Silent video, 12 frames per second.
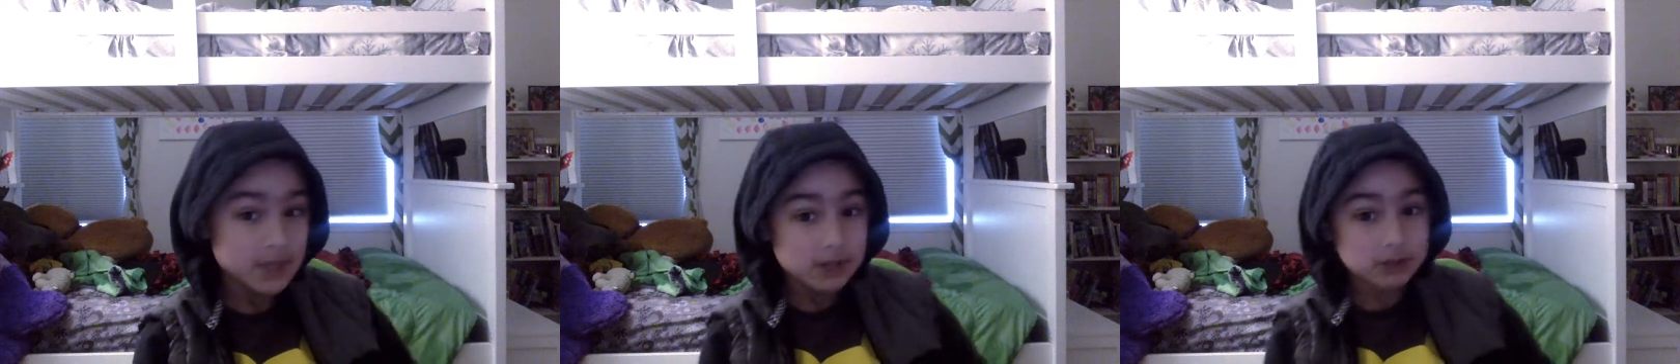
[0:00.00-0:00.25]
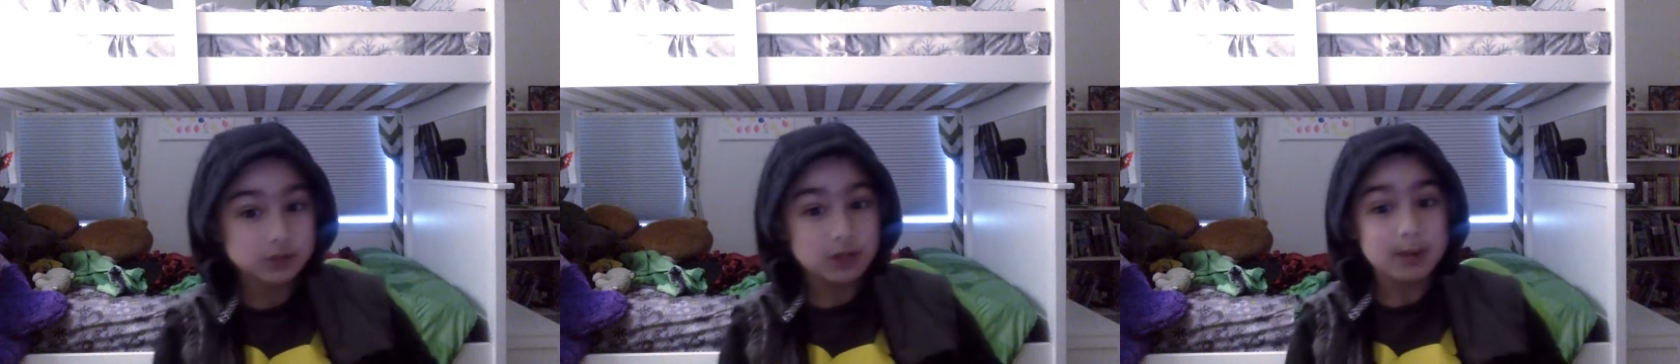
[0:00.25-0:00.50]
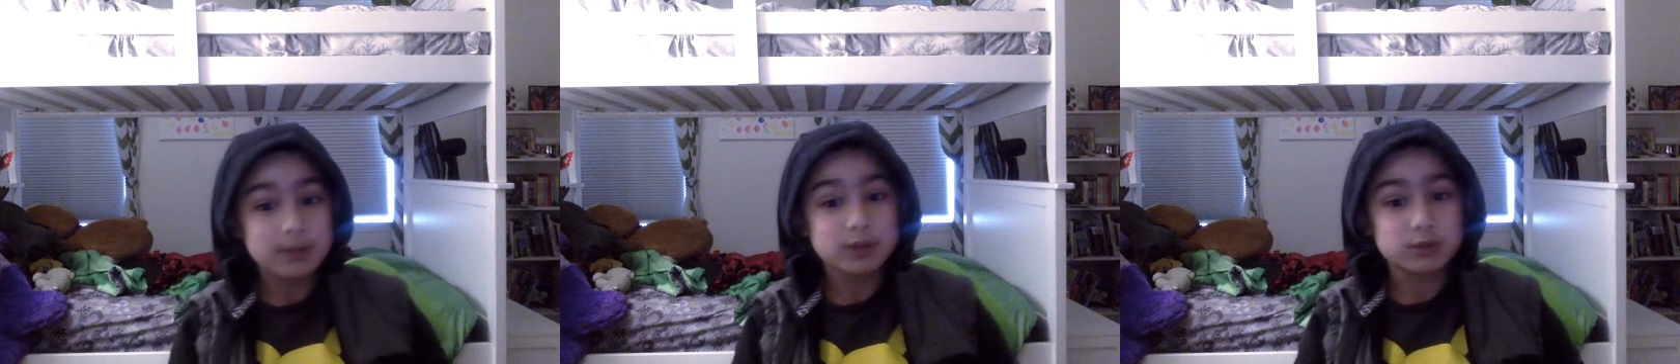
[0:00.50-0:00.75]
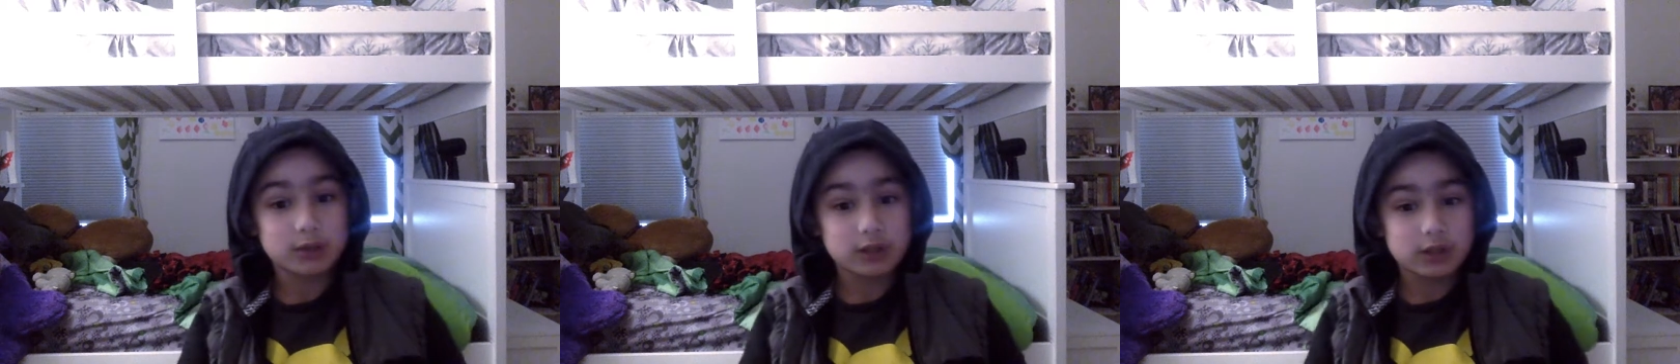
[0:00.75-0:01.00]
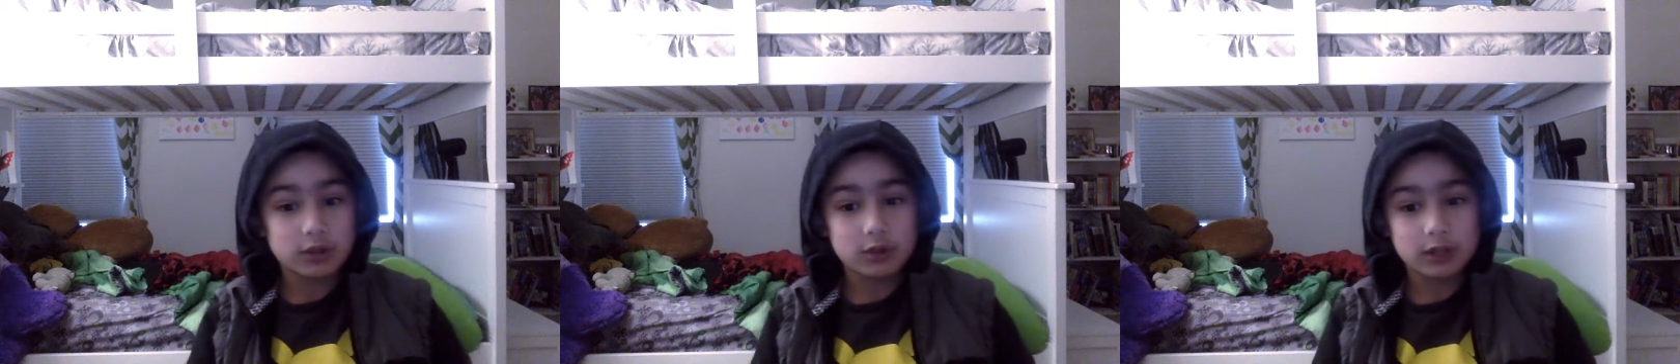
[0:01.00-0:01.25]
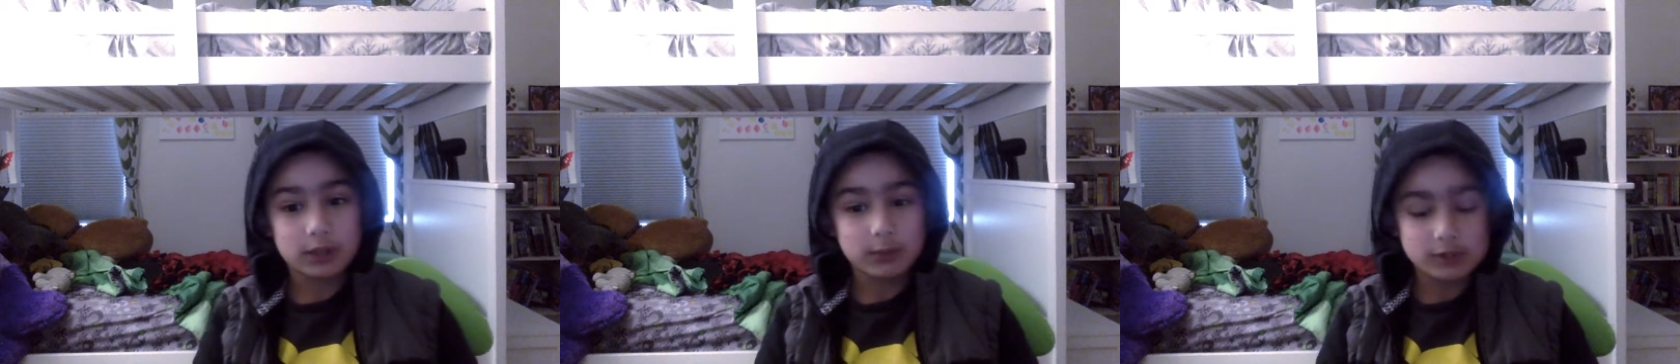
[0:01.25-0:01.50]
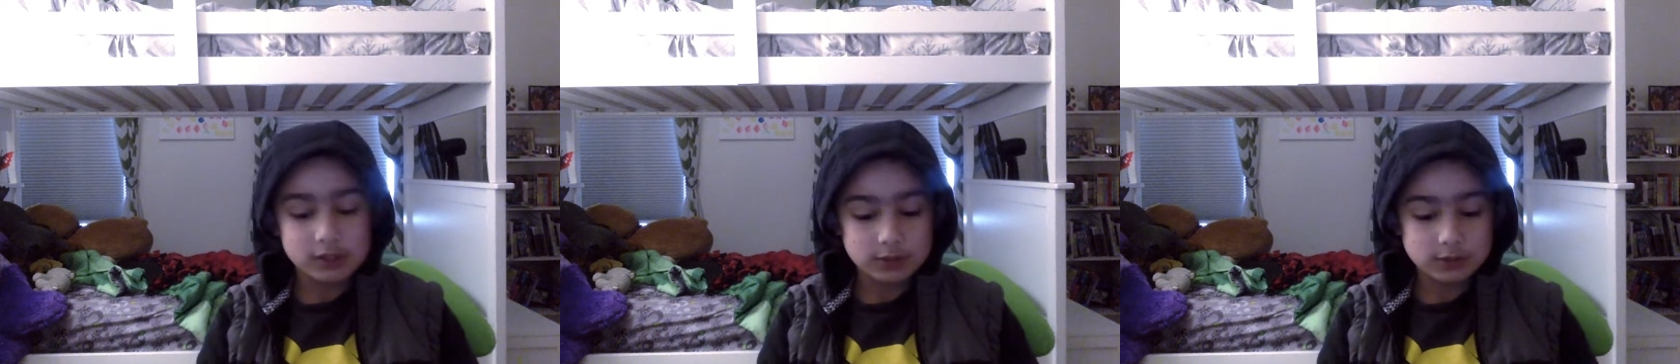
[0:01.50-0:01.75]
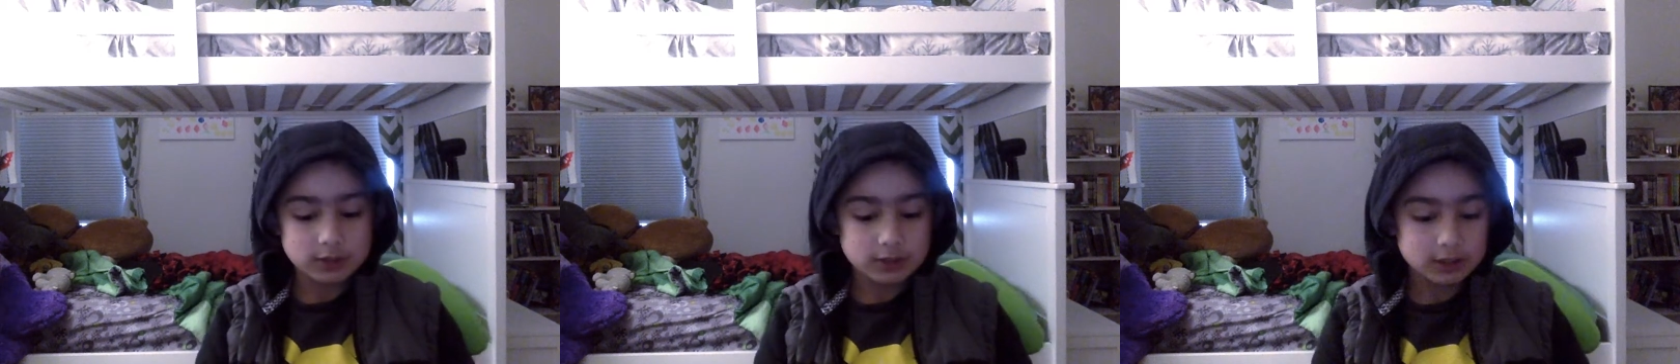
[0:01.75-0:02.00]
Tsunami was really annoying when she
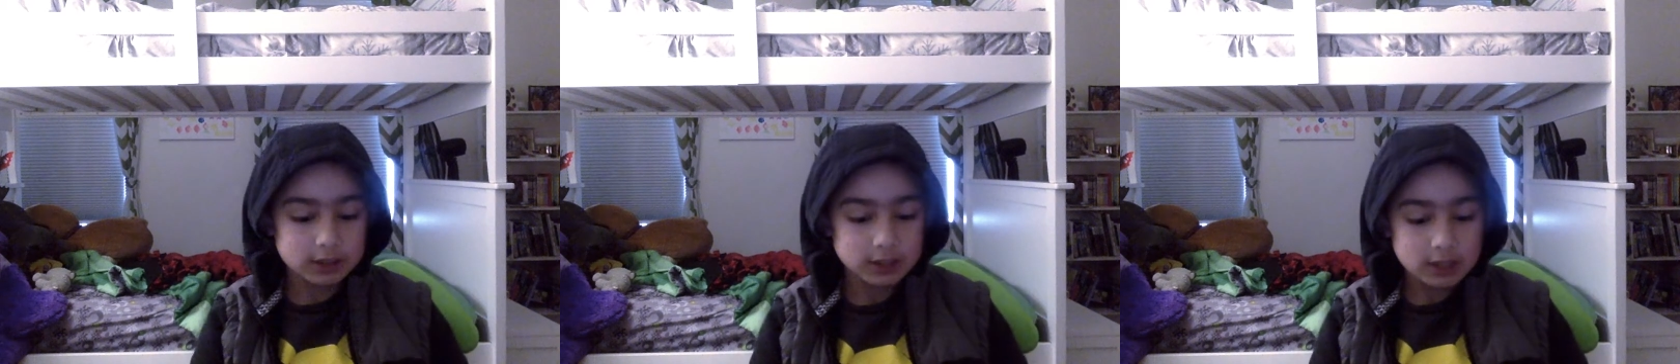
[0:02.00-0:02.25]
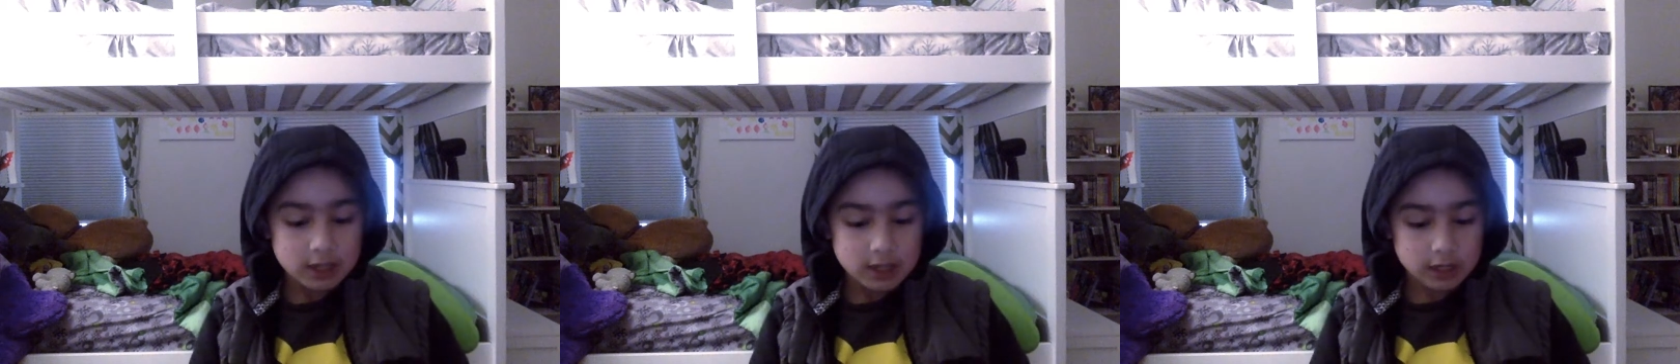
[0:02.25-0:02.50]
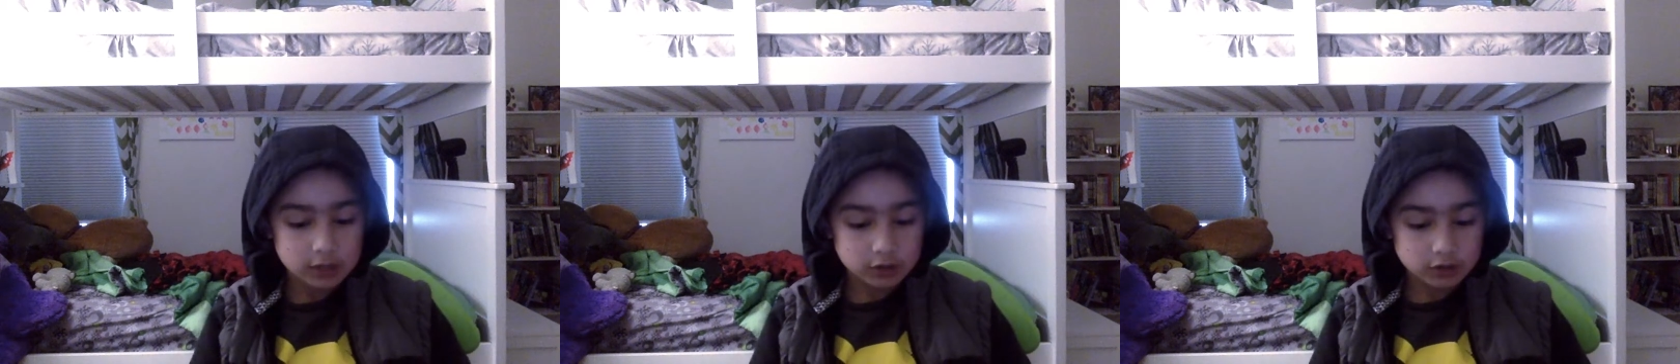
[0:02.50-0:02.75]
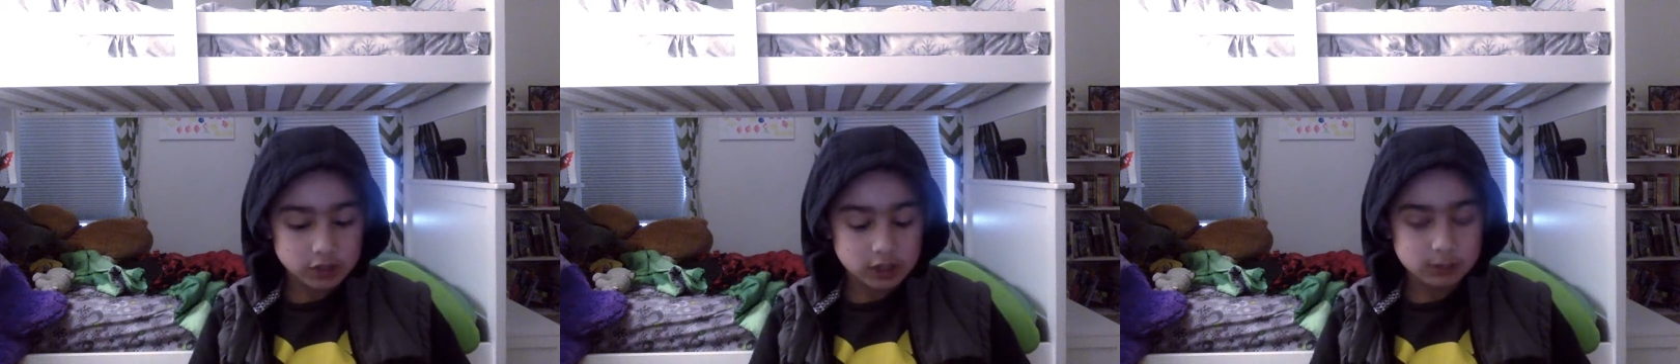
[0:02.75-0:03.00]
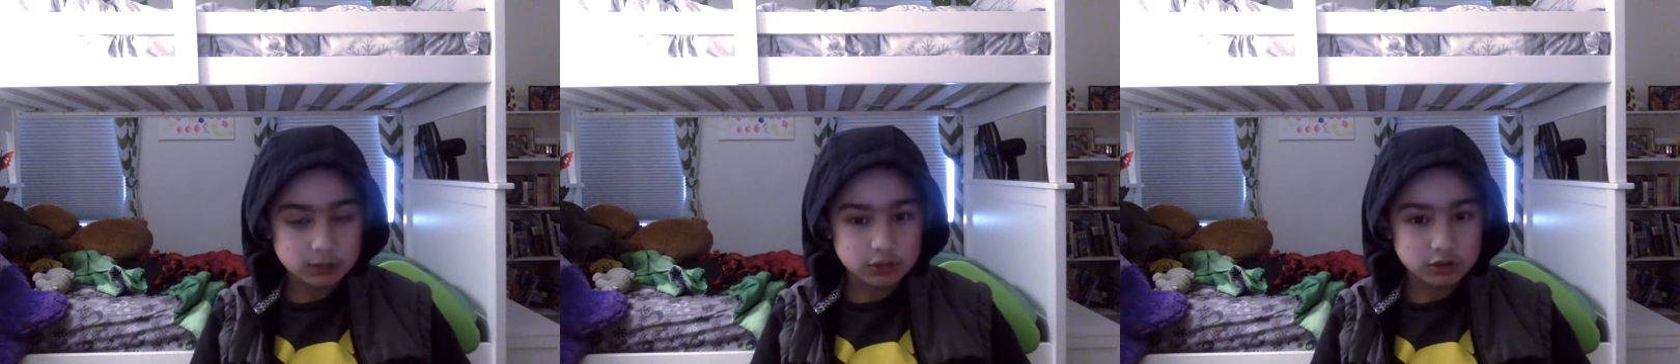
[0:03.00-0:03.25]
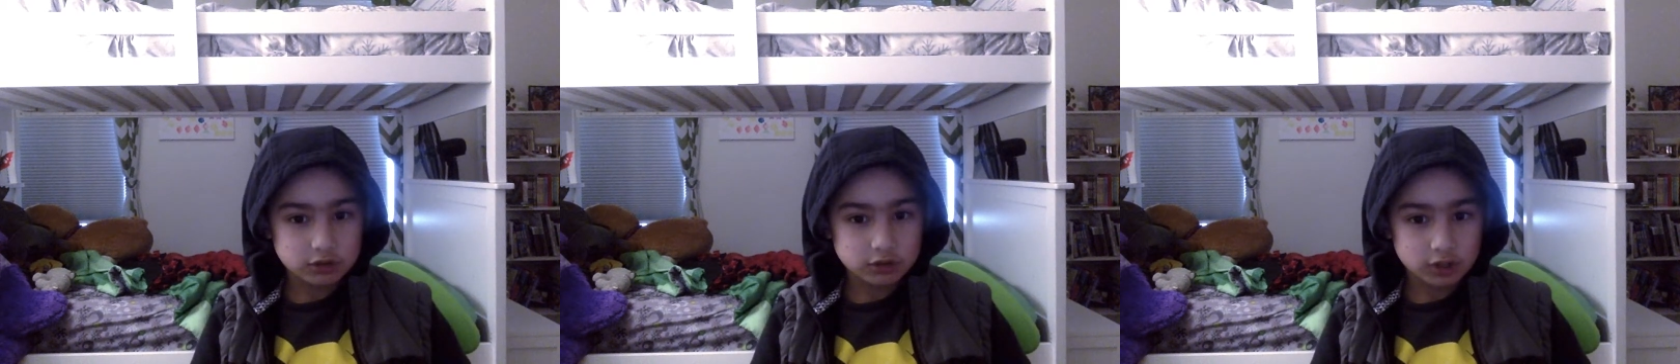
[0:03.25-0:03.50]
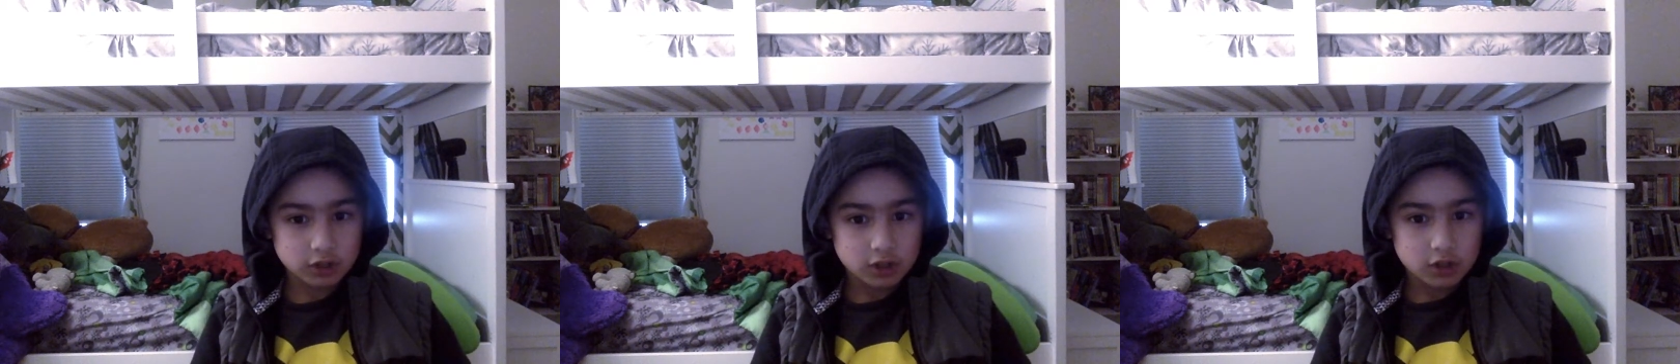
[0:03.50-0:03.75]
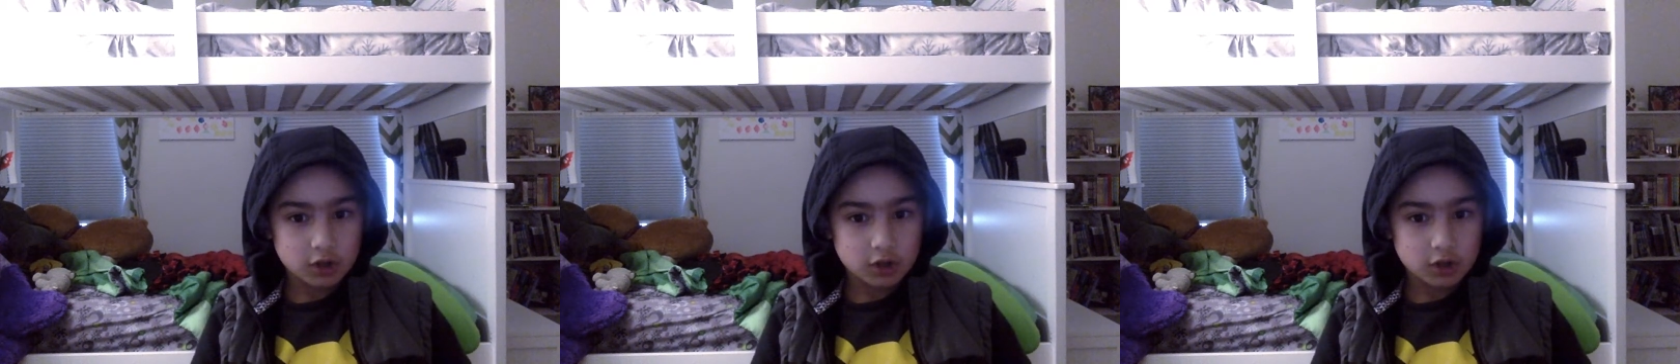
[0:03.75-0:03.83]
was in her chains because she was like,